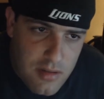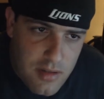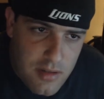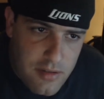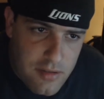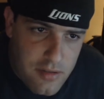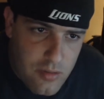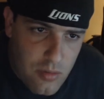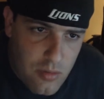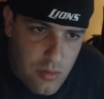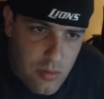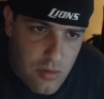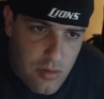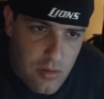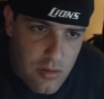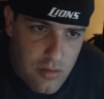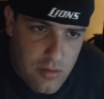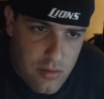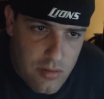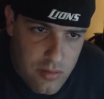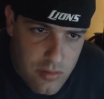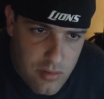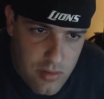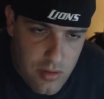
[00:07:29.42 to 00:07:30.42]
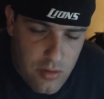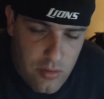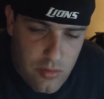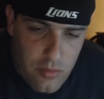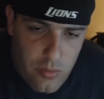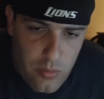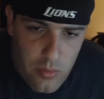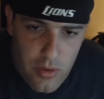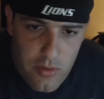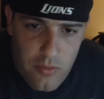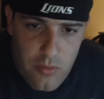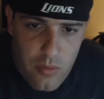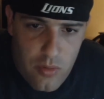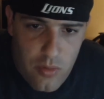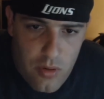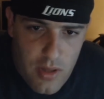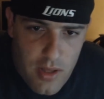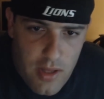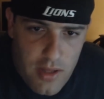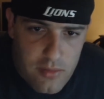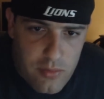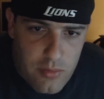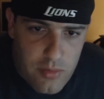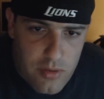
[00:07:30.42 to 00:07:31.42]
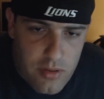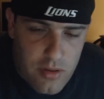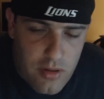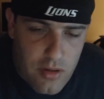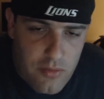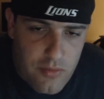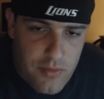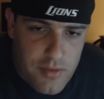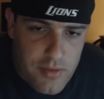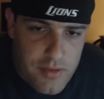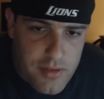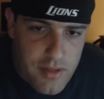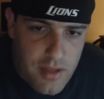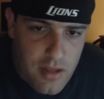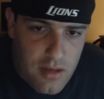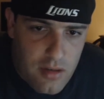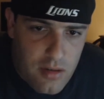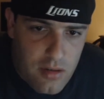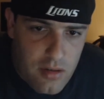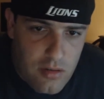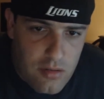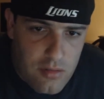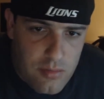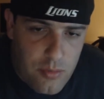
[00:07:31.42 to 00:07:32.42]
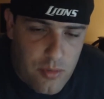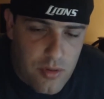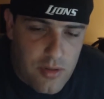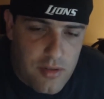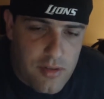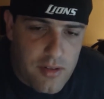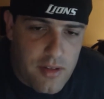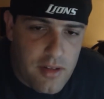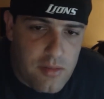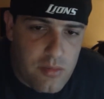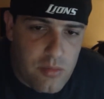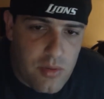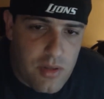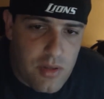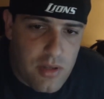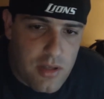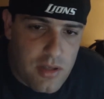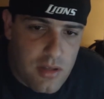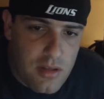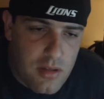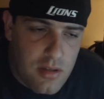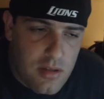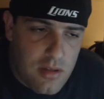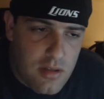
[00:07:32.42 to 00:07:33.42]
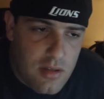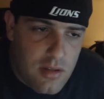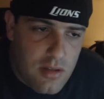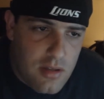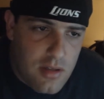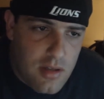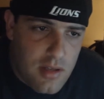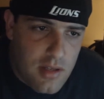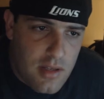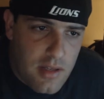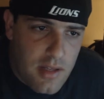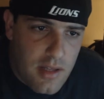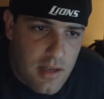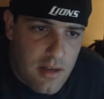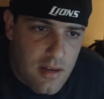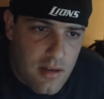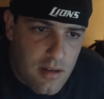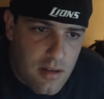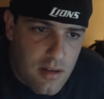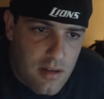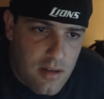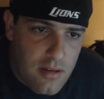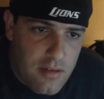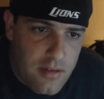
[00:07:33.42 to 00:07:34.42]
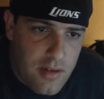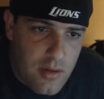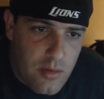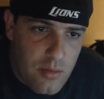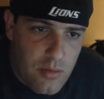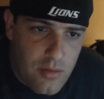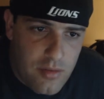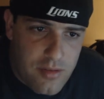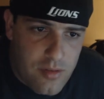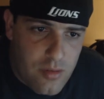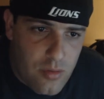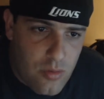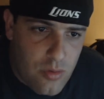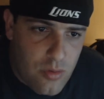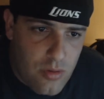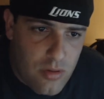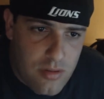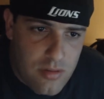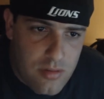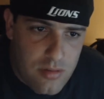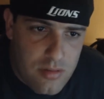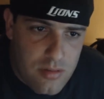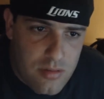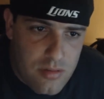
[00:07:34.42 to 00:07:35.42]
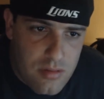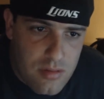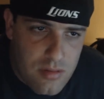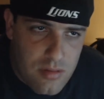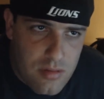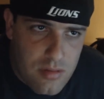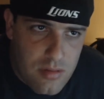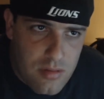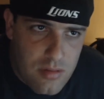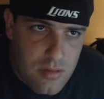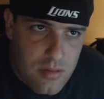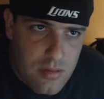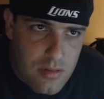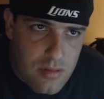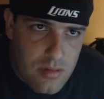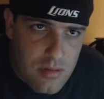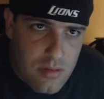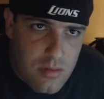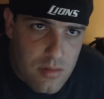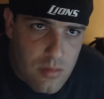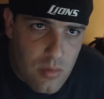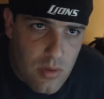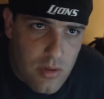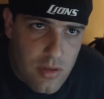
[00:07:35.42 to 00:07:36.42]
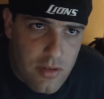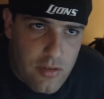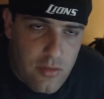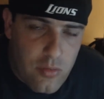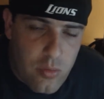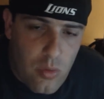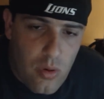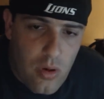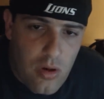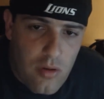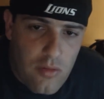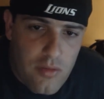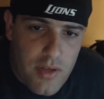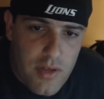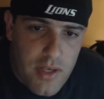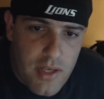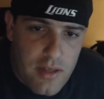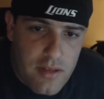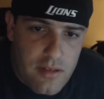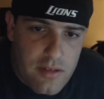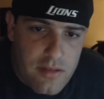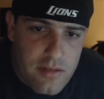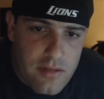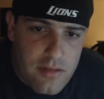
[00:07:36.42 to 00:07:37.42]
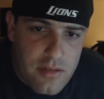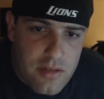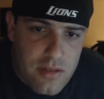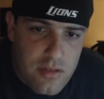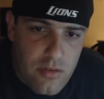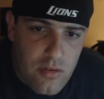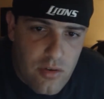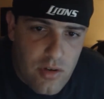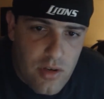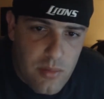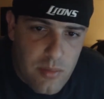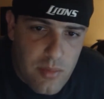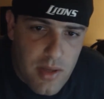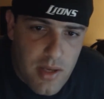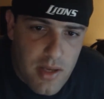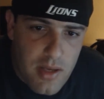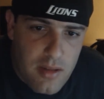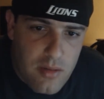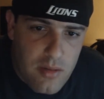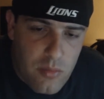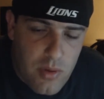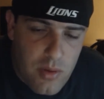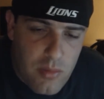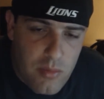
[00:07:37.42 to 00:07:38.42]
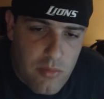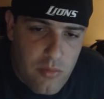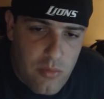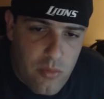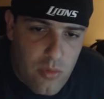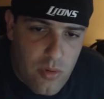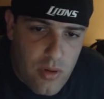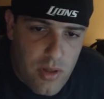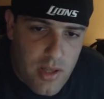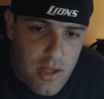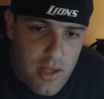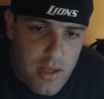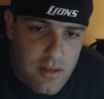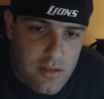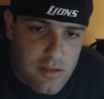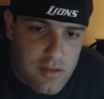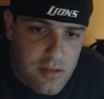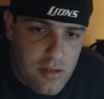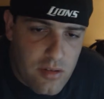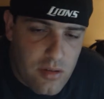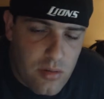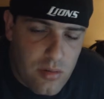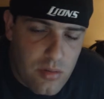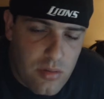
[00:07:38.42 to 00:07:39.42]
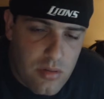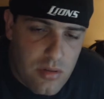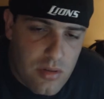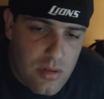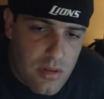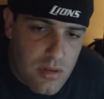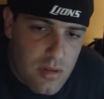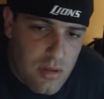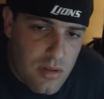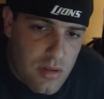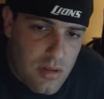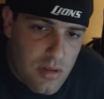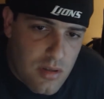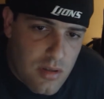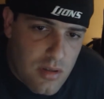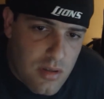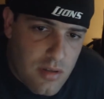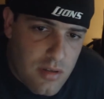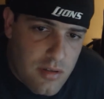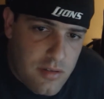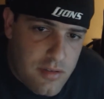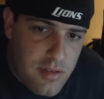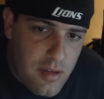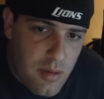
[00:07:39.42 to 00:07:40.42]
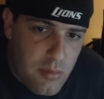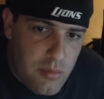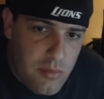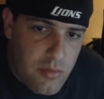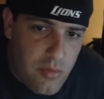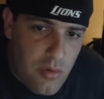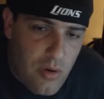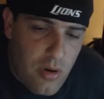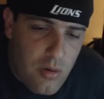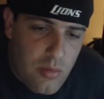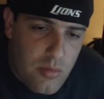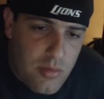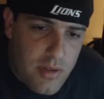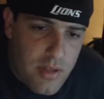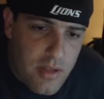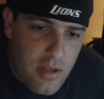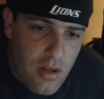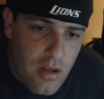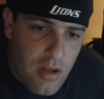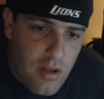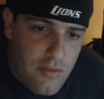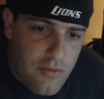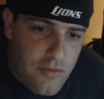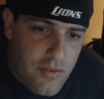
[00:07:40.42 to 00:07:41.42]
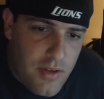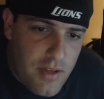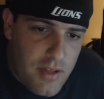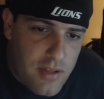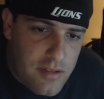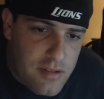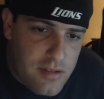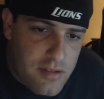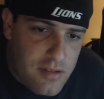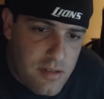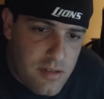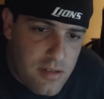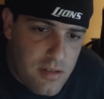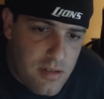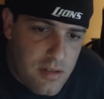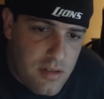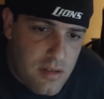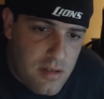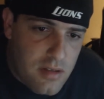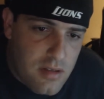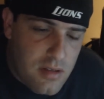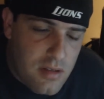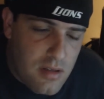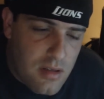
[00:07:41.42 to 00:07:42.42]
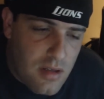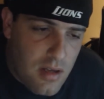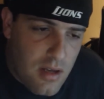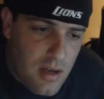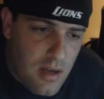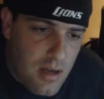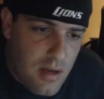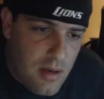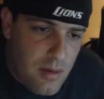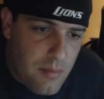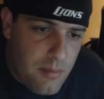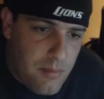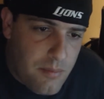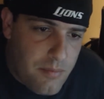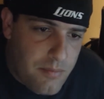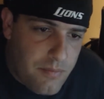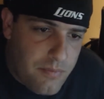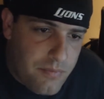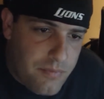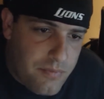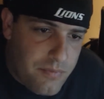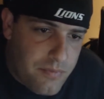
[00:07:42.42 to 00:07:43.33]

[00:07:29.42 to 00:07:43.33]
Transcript: They scored 24 last week. The offense got all those points last week, and then they only scored 12 against Green Bay the week before that. So something's wrong with the offense. I'm